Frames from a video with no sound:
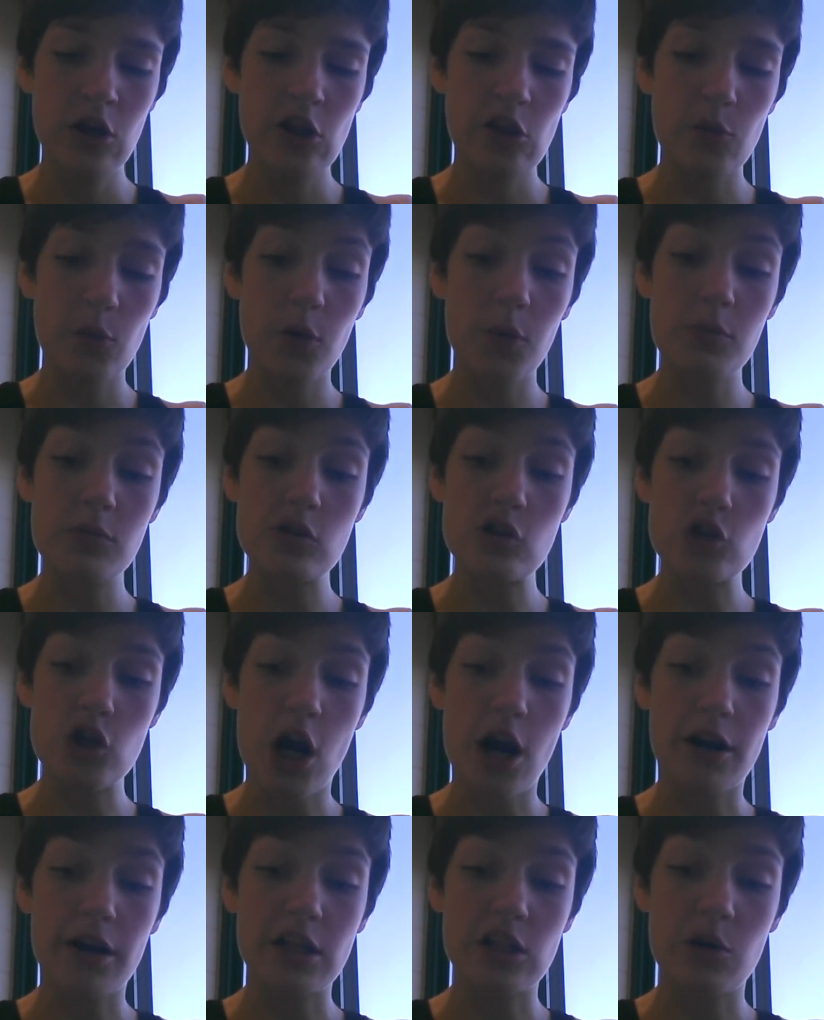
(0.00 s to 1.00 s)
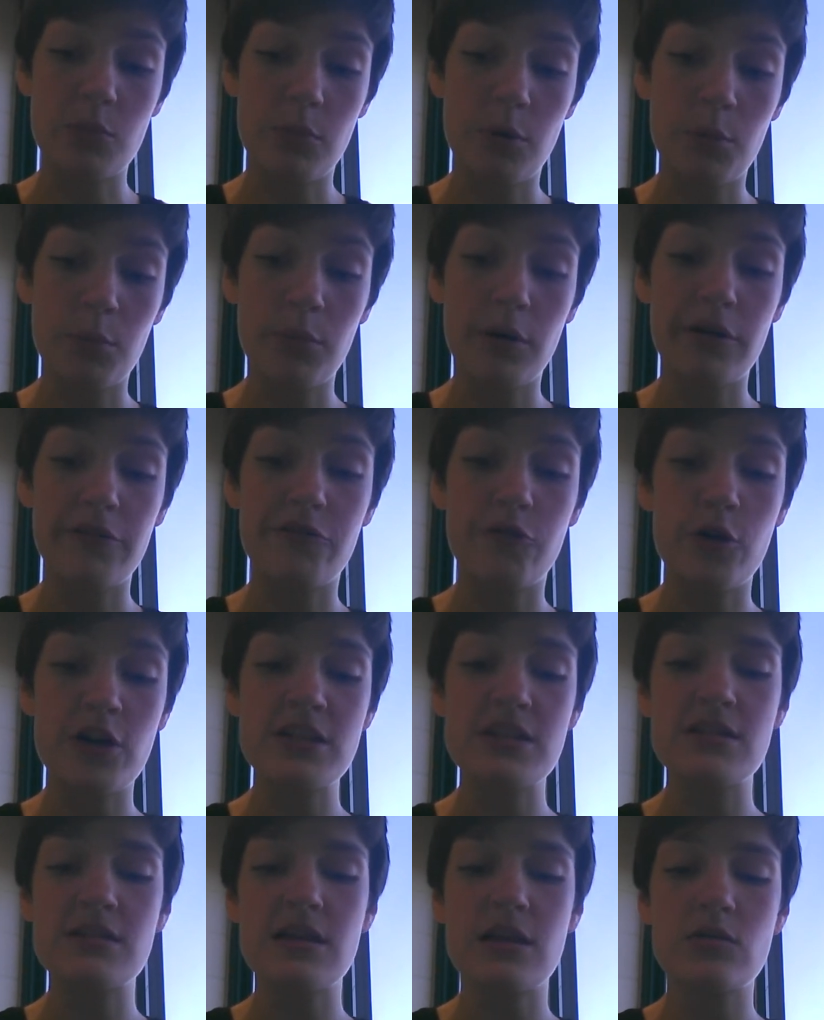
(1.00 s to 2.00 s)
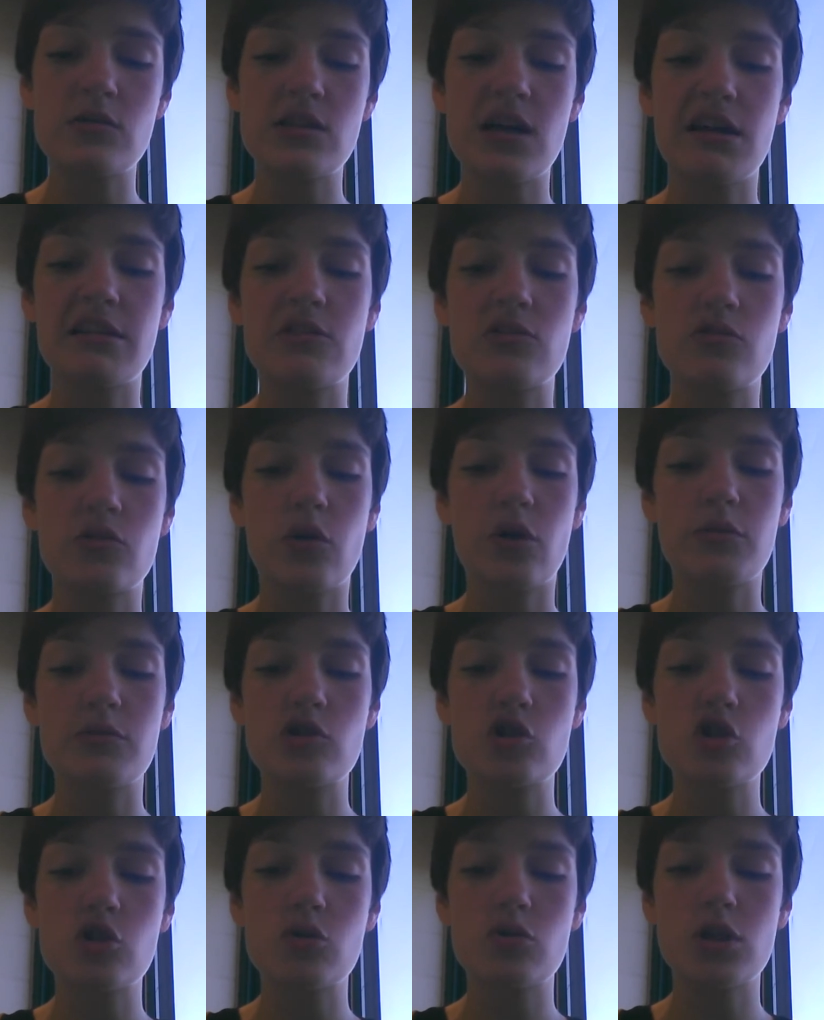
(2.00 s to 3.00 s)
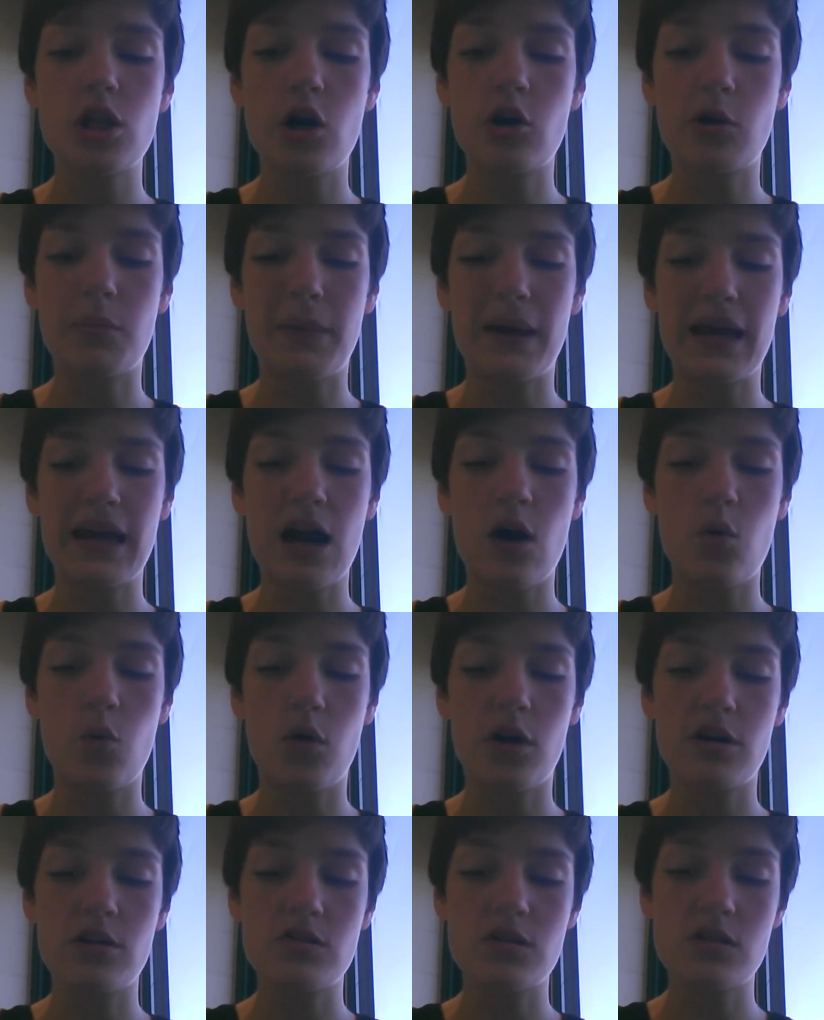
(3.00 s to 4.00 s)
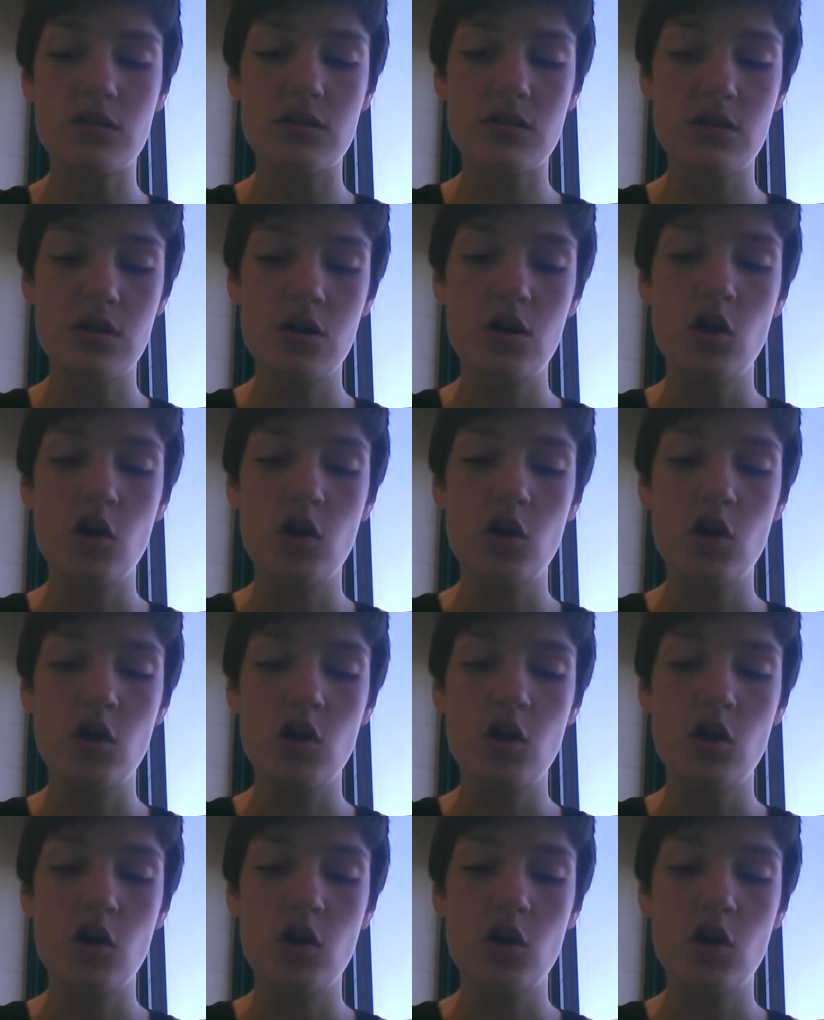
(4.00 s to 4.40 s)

The room was dark, and the murmur of voices outside the door was too low to make out words.